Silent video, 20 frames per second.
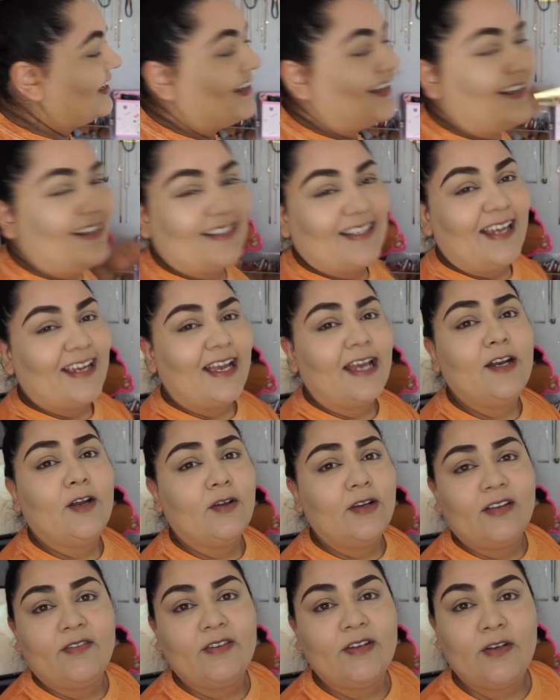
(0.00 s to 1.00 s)
It's like I don't
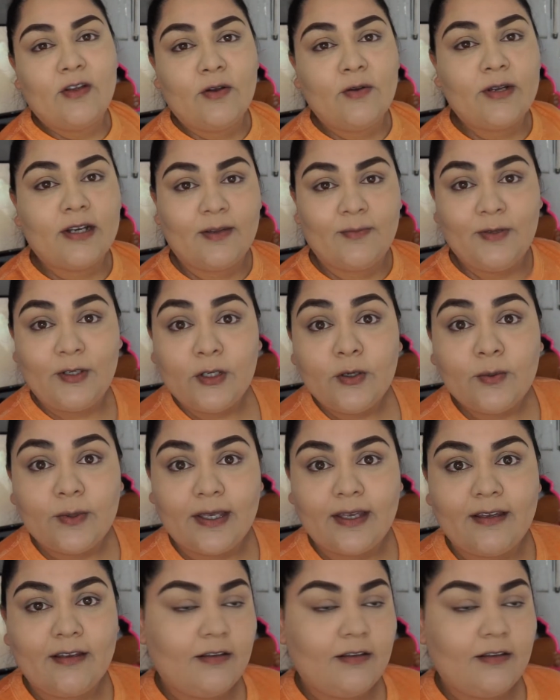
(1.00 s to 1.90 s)
even know what I'm doing.